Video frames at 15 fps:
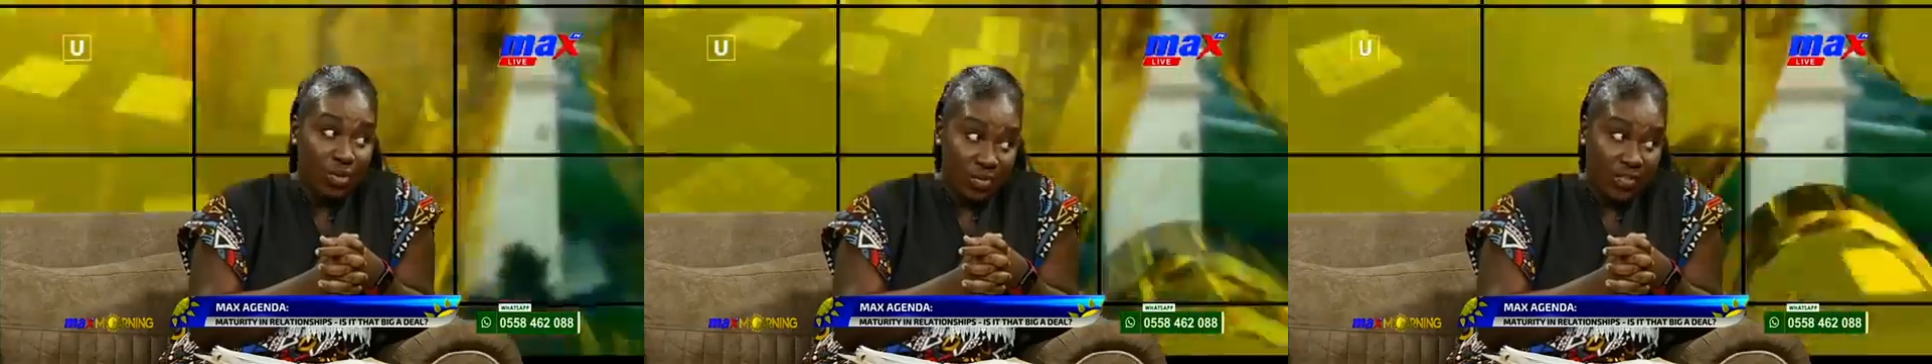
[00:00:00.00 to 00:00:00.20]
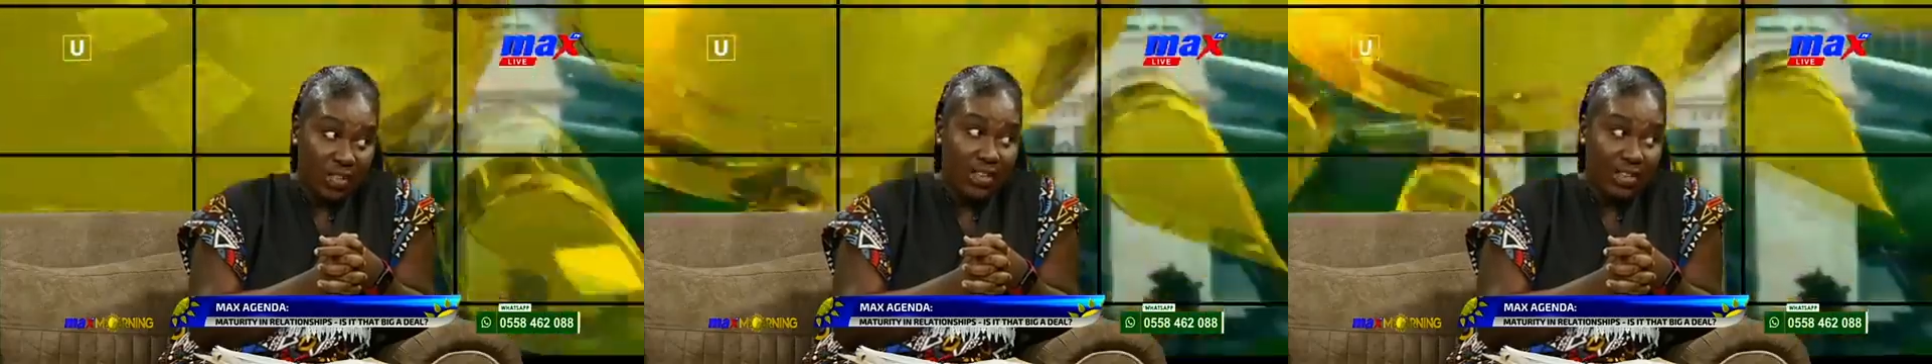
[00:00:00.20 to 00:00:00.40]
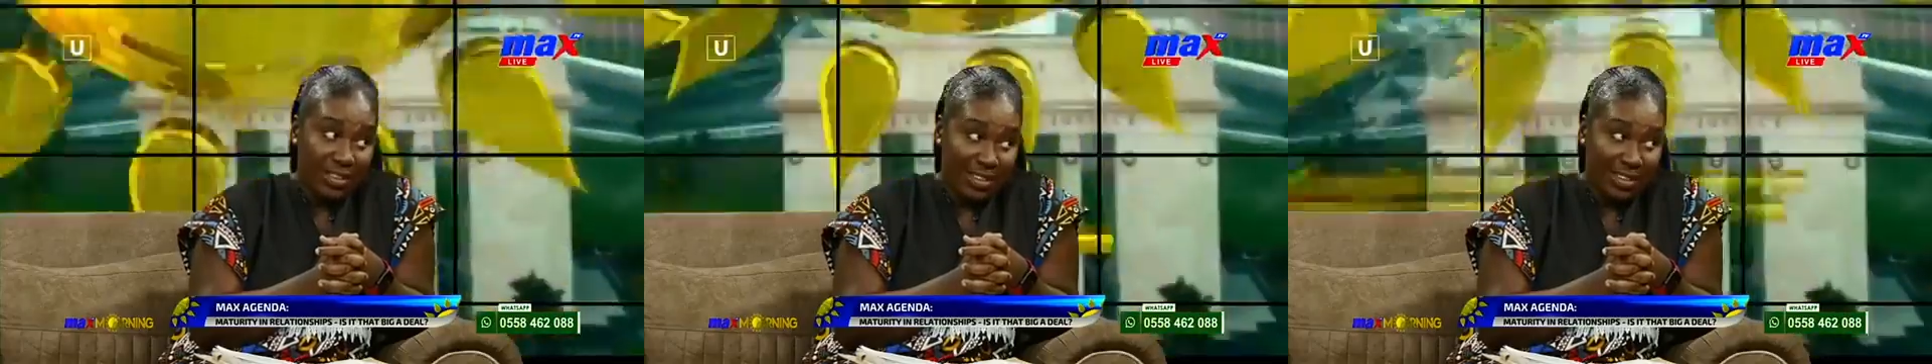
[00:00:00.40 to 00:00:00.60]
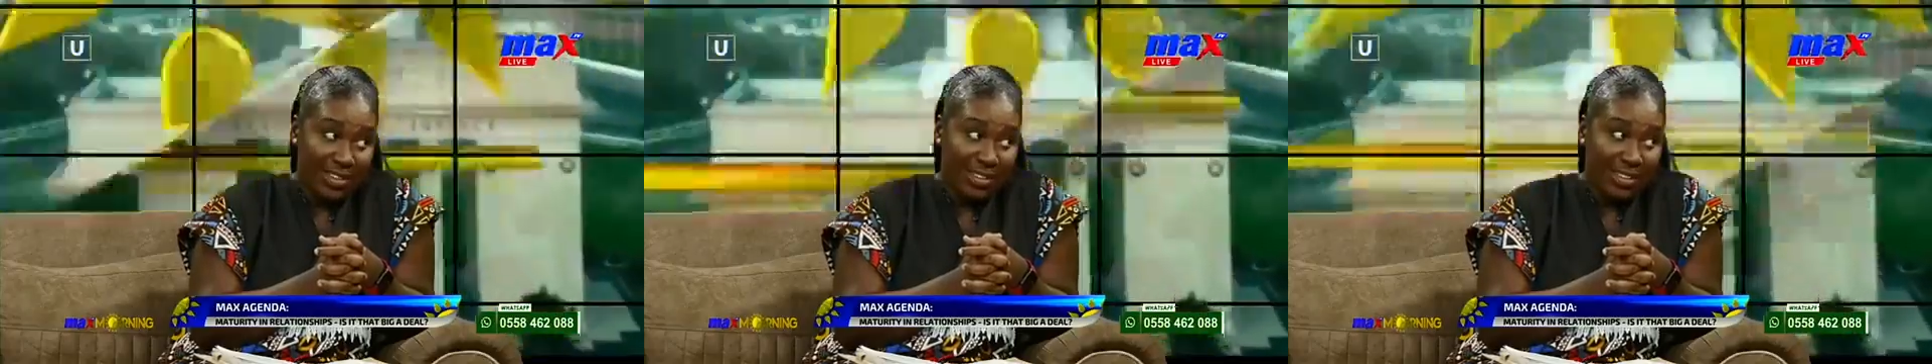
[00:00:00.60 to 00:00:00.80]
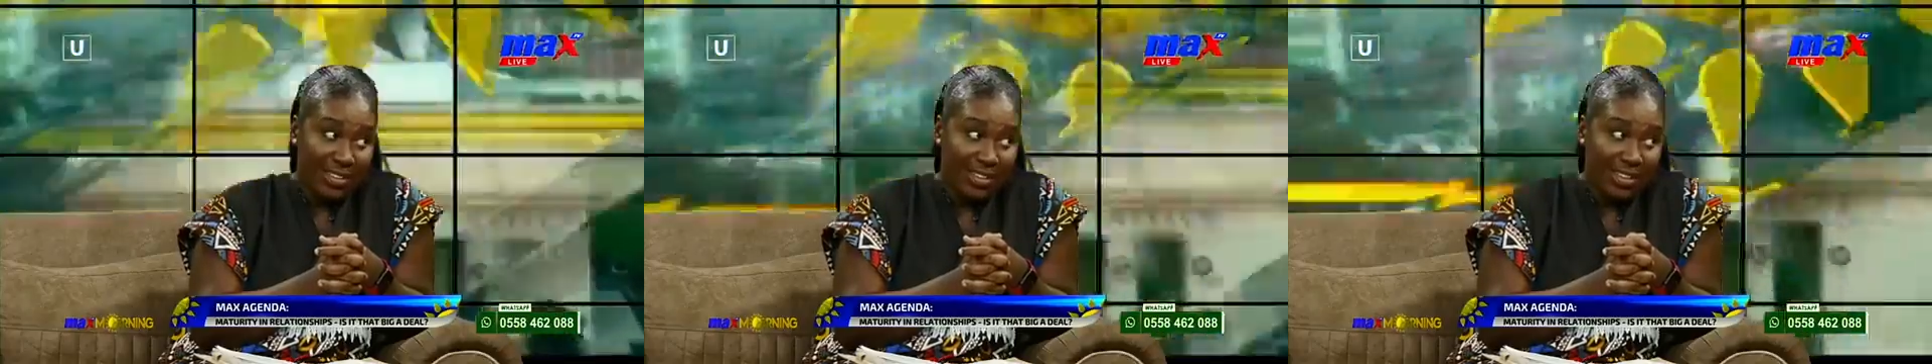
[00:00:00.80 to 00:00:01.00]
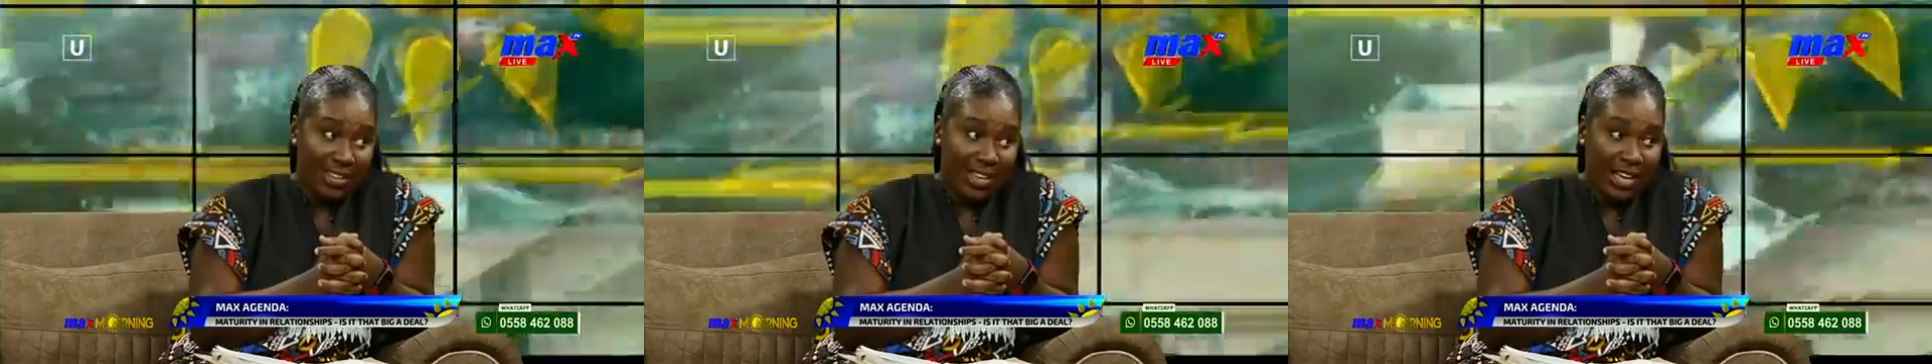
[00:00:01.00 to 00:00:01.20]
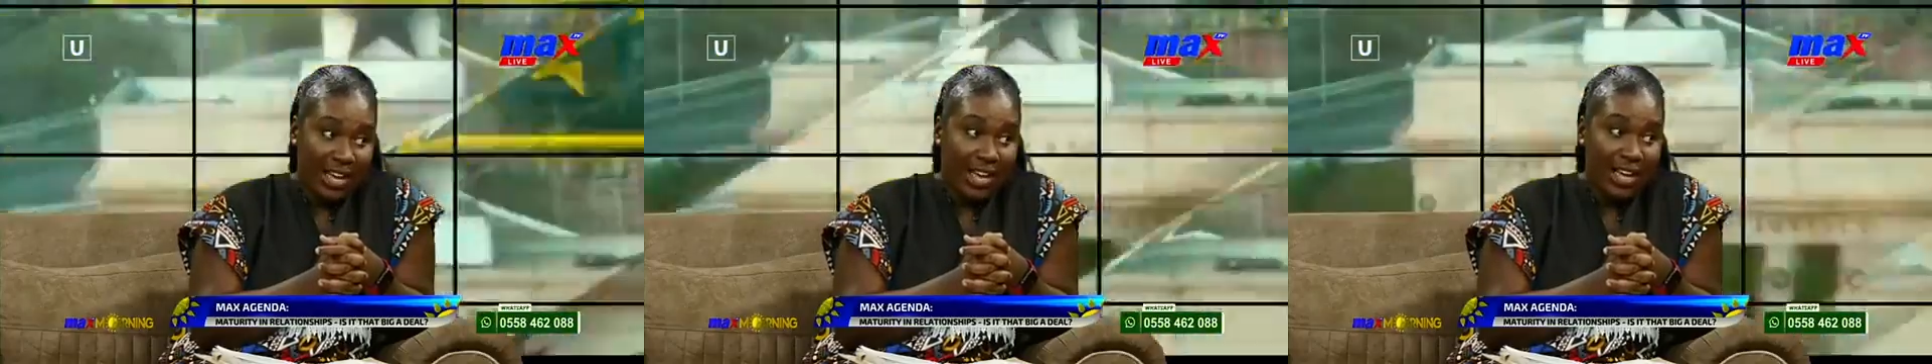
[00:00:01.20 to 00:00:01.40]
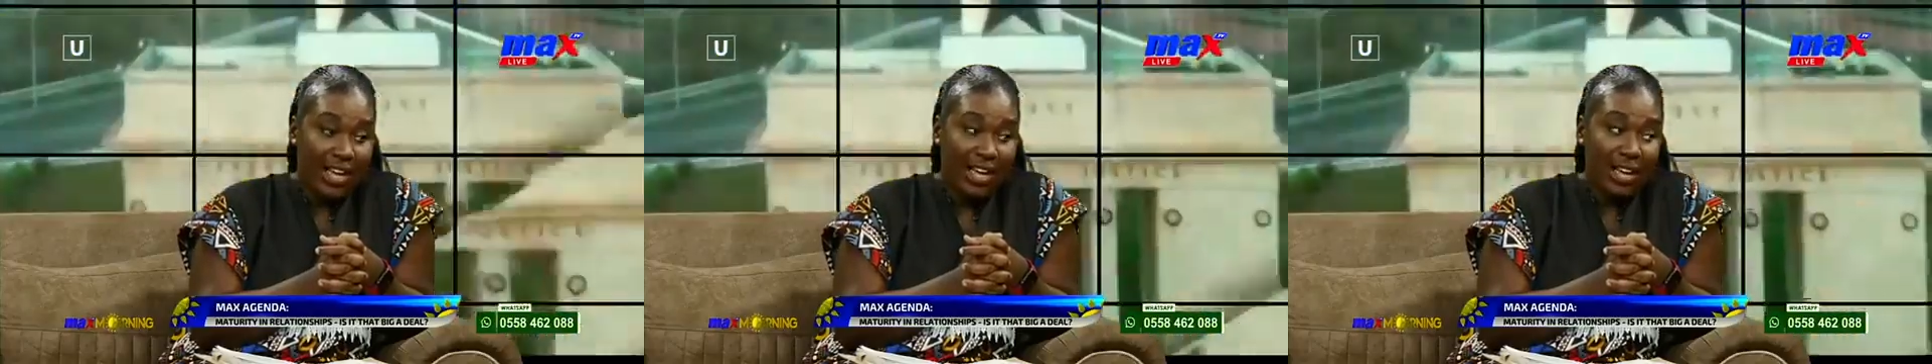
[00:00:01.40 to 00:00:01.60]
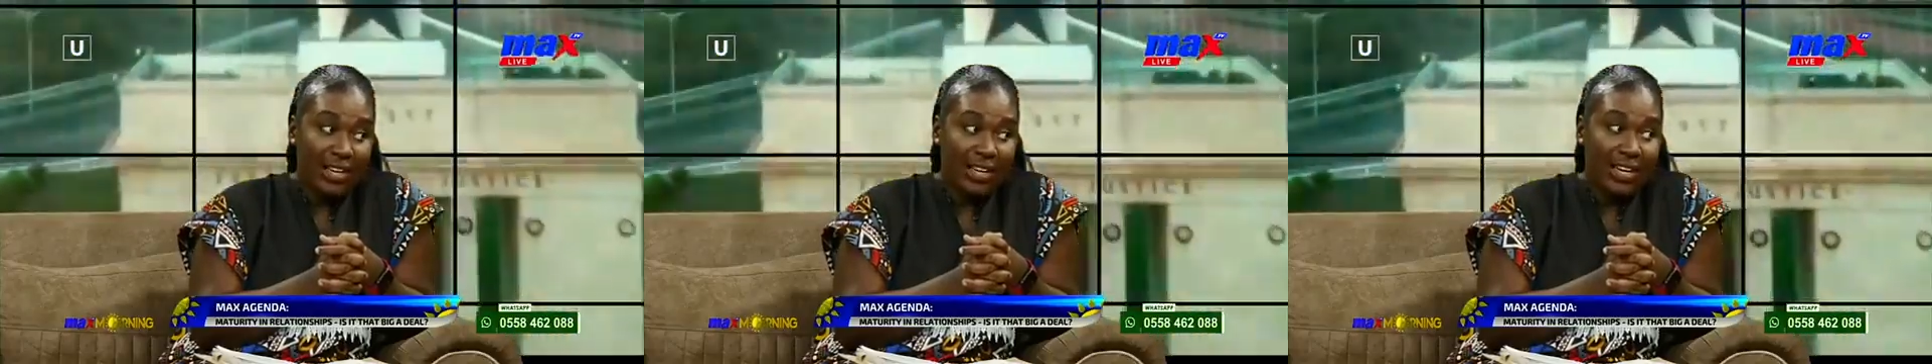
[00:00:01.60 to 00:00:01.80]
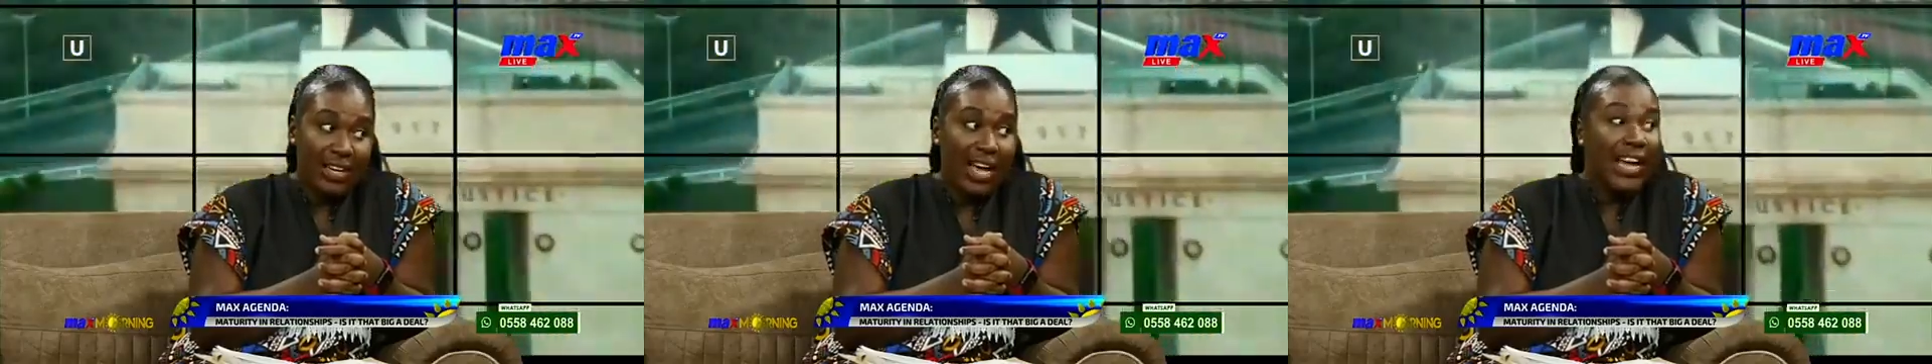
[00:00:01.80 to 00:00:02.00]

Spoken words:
you think. And